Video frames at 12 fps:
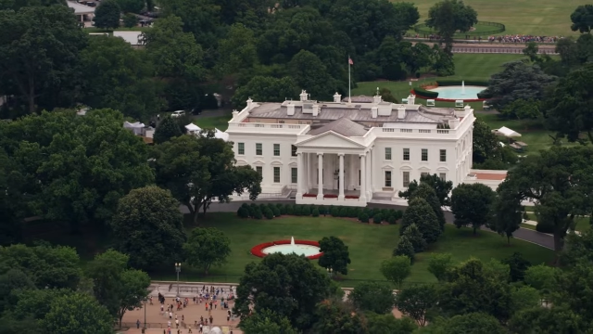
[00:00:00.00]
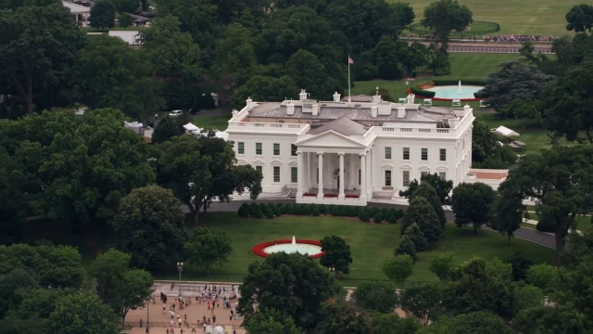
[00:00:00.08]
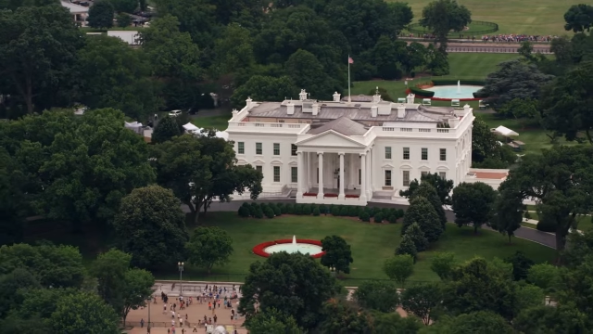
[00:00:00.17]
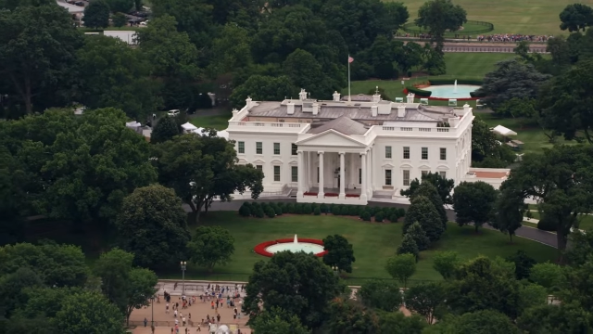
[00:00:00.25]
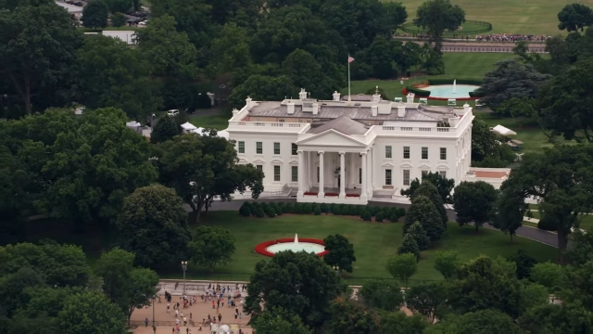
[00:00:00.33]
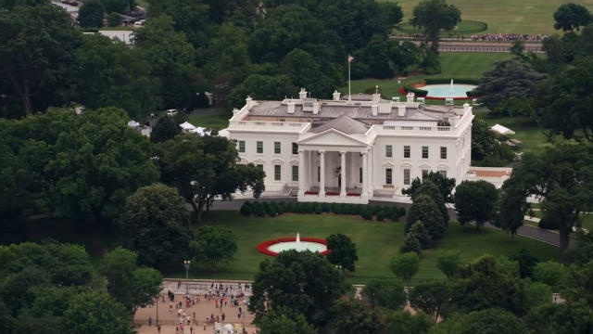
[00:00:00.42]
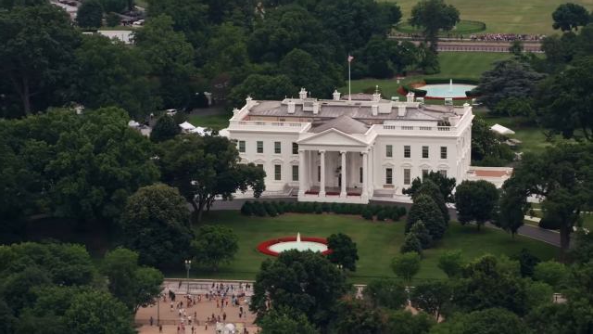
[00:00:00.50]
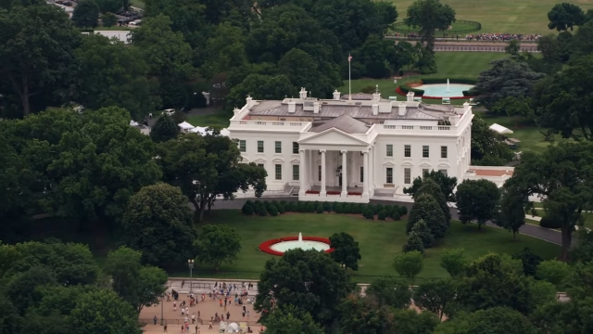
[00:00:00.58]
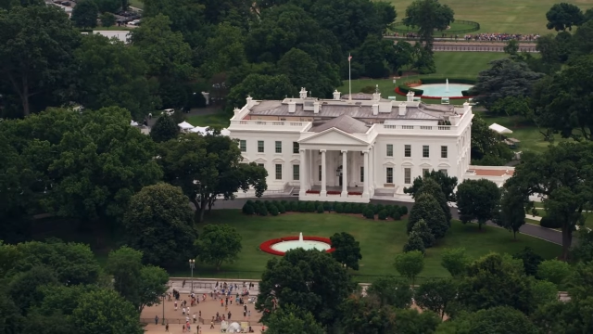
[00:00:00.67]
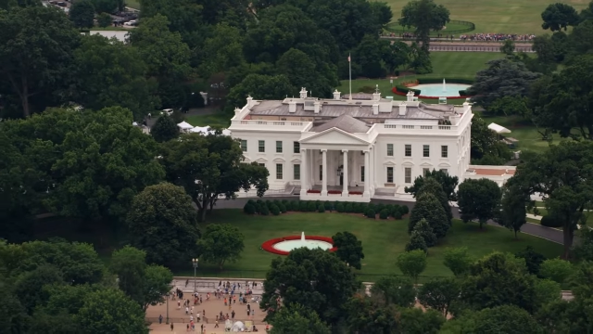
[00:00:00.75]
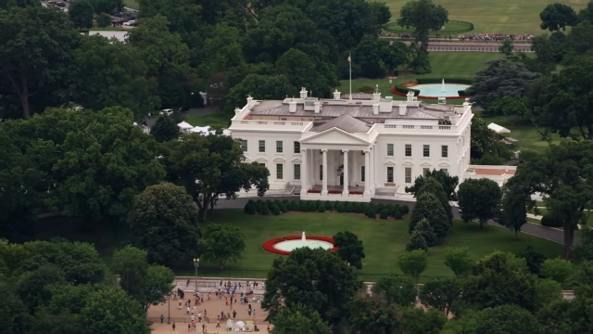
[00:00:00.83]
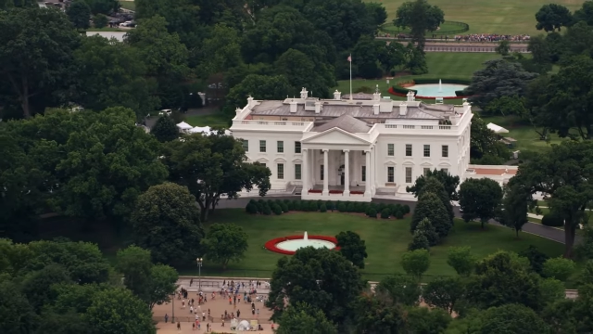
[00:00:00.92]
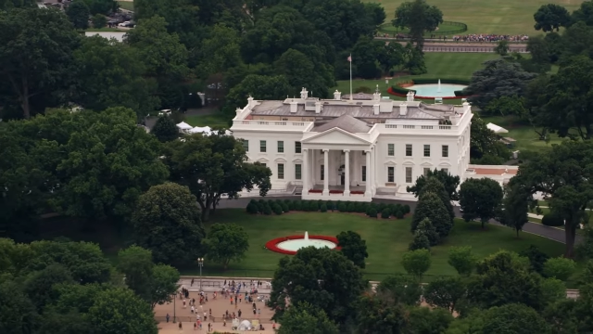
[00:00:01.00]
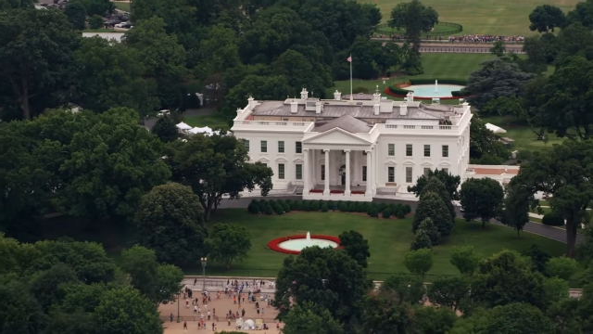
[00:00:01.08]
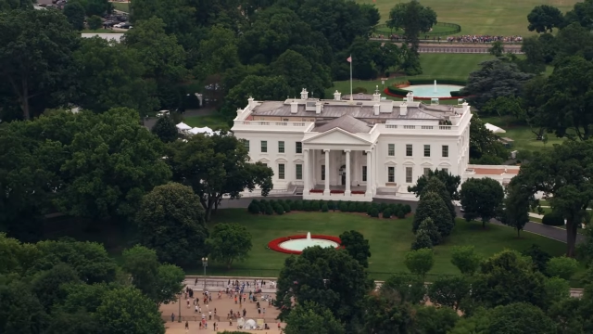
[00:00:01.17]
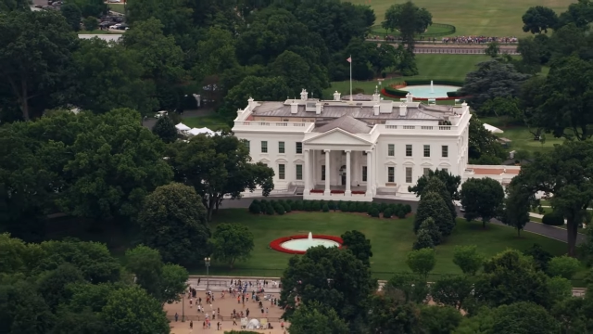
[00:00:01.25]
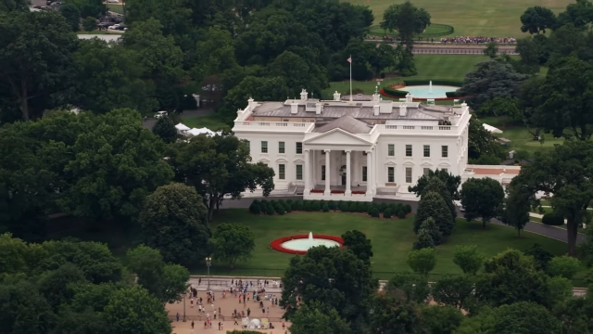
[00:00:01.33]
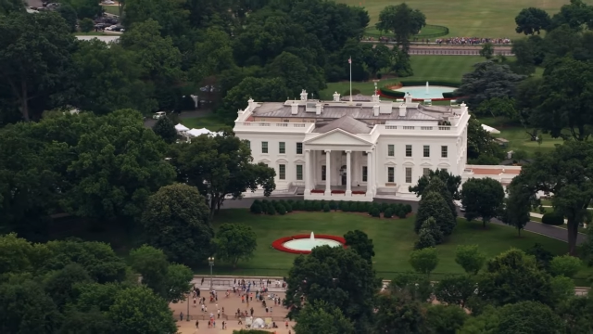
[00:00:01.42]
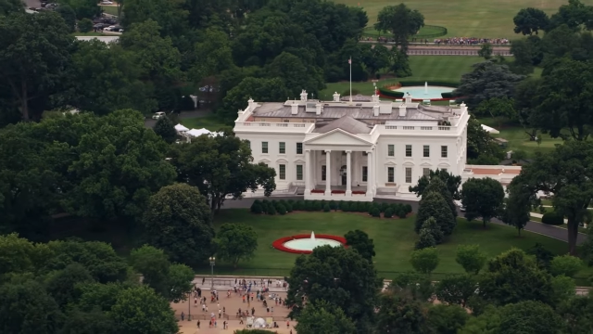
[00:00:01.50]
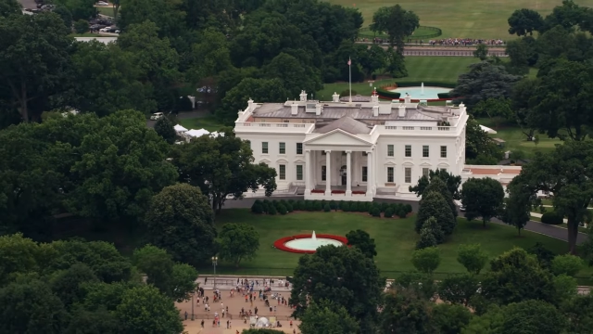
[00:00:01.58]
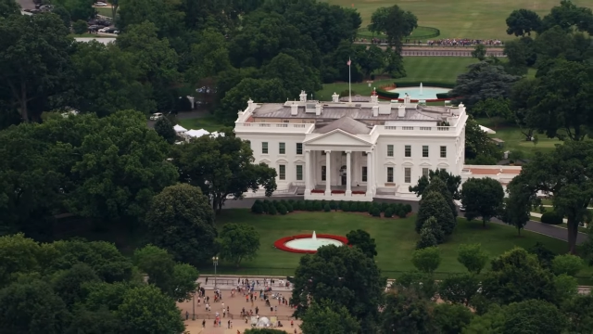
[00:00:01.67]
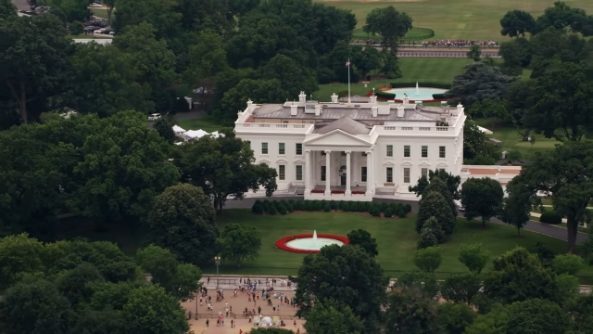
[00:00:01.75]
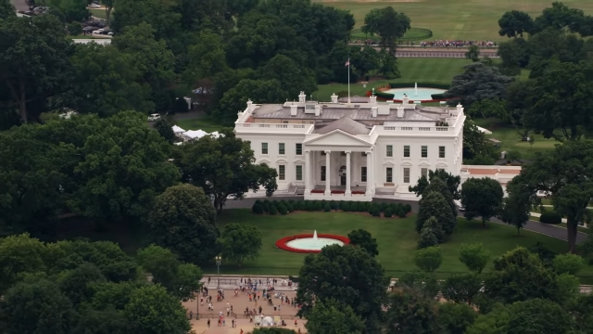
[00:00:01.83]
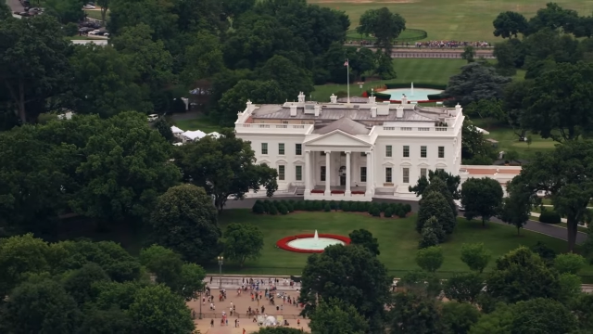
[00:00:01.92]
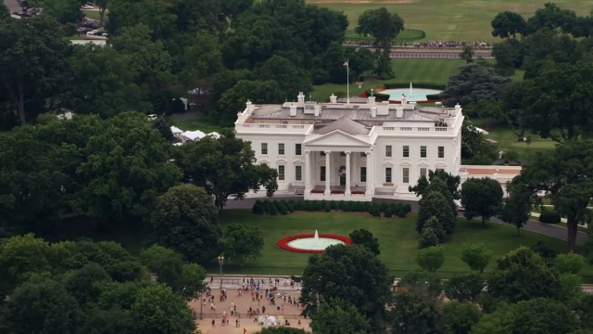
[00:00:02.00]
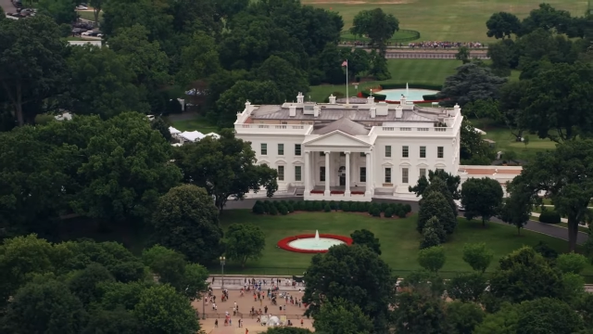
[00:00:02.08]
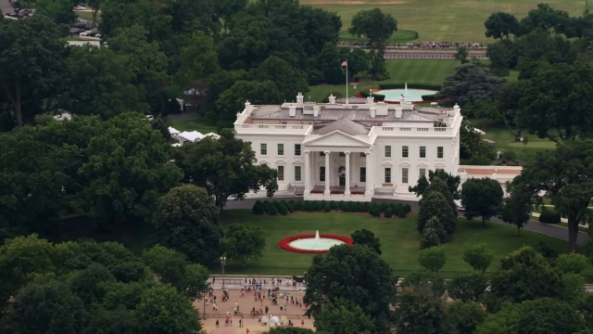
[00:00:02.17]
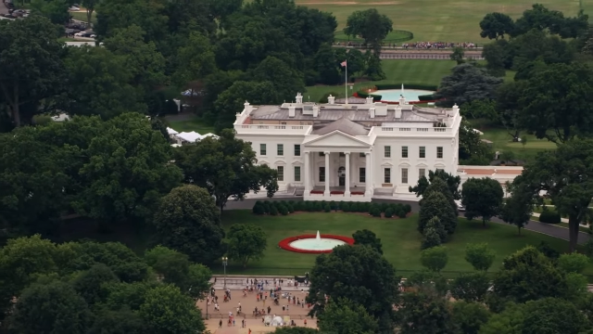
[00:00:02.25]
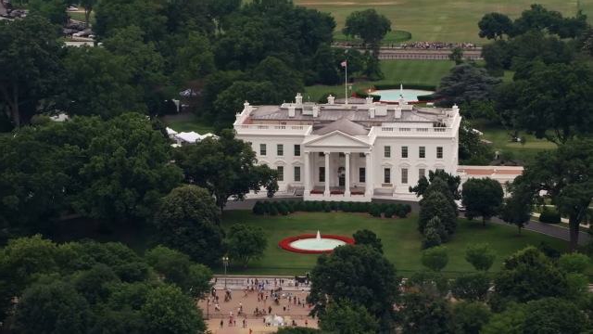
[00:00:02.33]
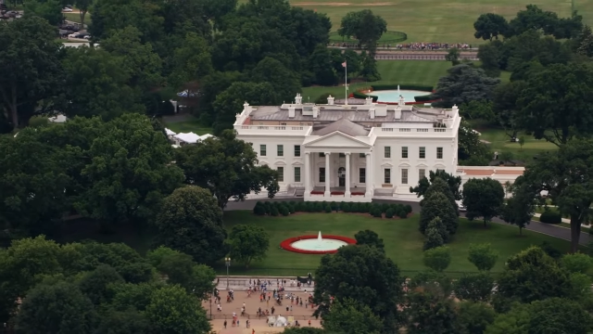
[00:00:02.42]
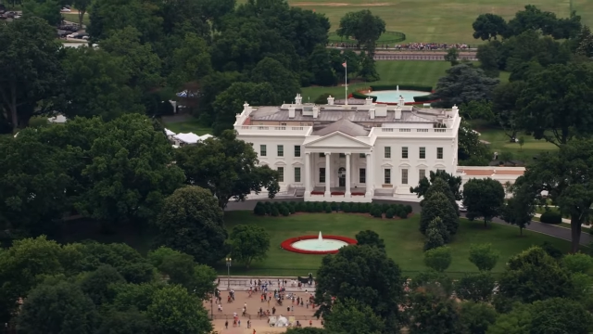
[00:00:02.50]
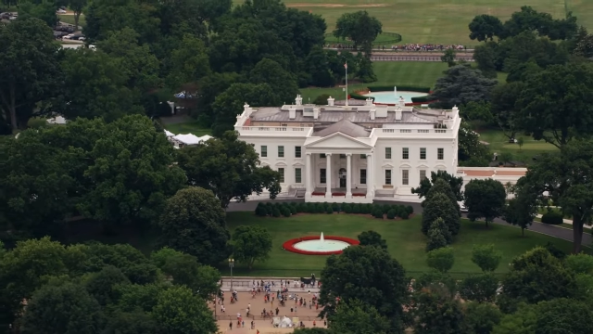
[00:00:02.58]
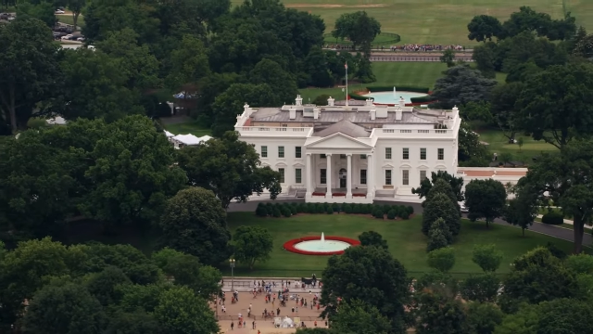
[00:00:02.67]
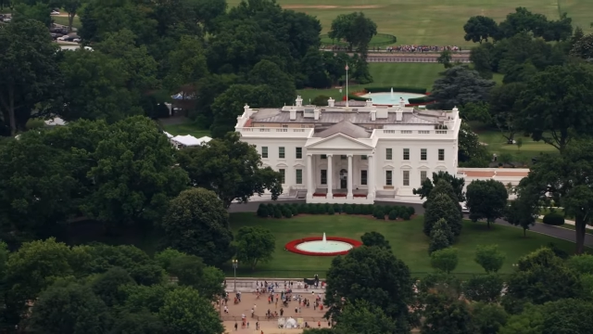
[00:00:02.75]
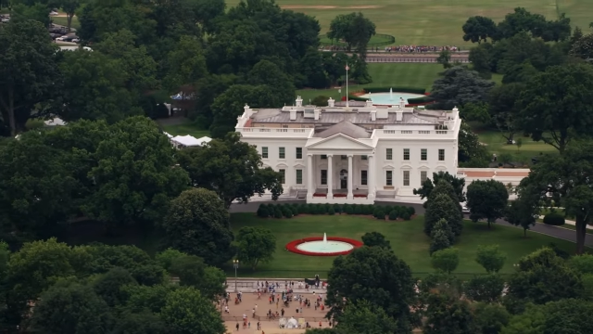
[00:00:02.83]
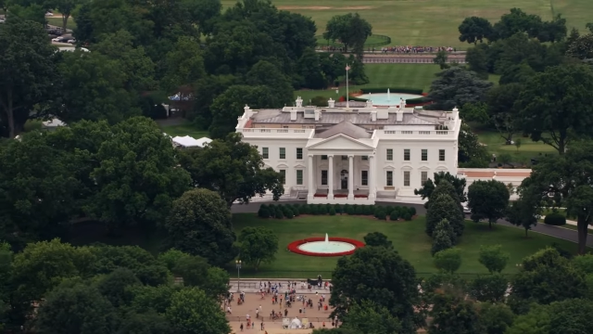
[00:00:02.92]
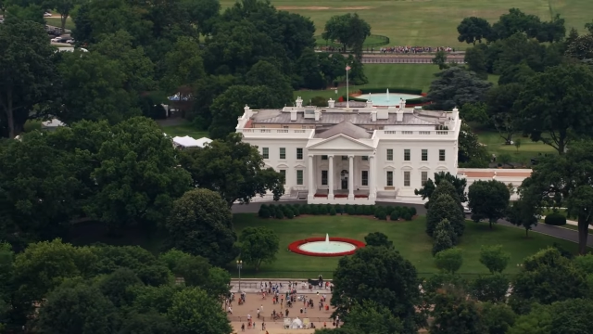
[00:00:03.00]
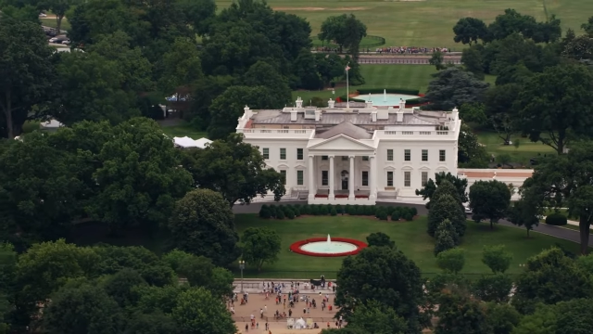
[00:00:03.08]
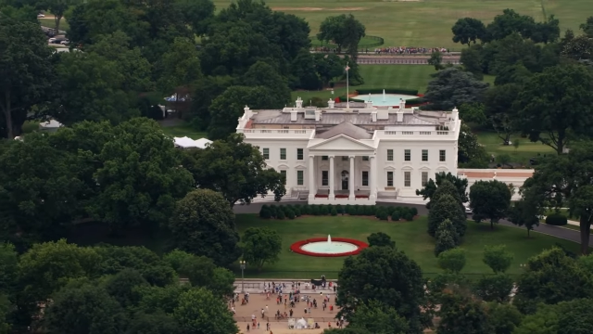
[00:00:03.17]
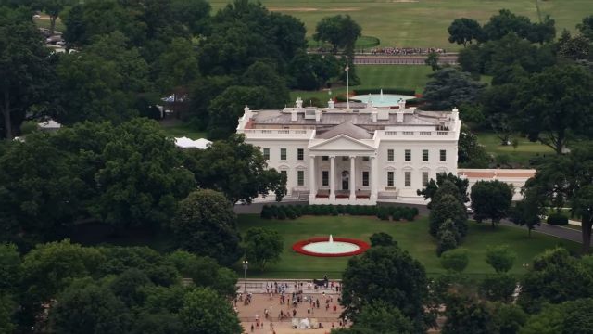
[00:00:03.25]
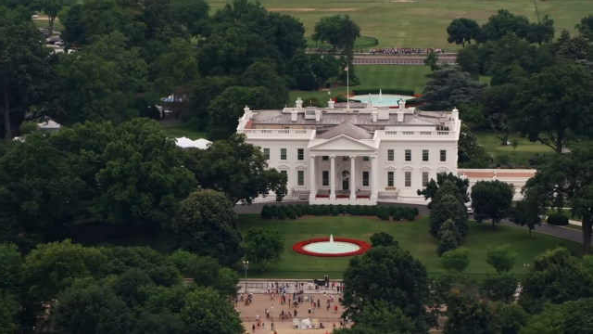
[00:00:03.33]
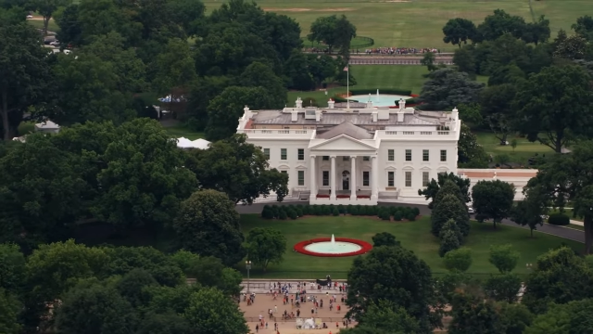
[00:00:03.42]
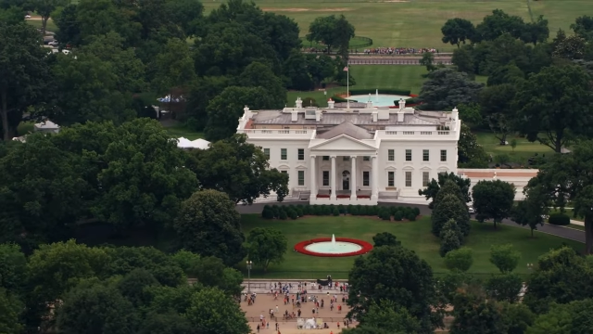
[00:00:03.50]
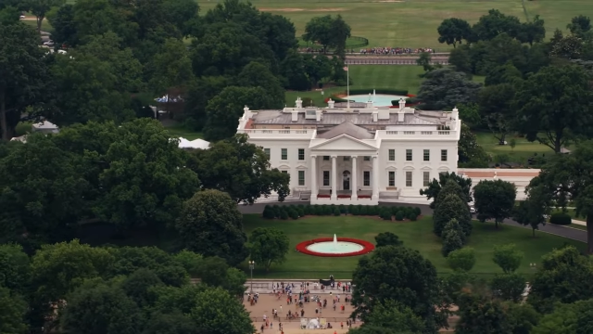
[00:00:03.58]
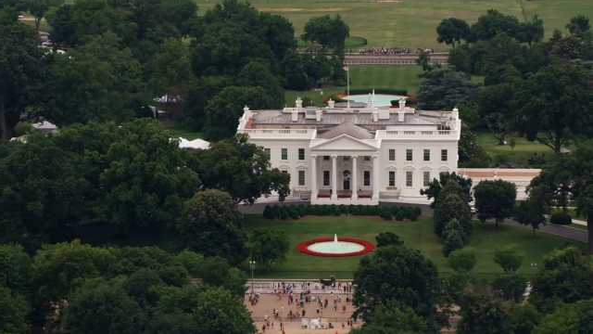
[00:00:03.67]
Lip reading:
Nobody's mouth can be seen.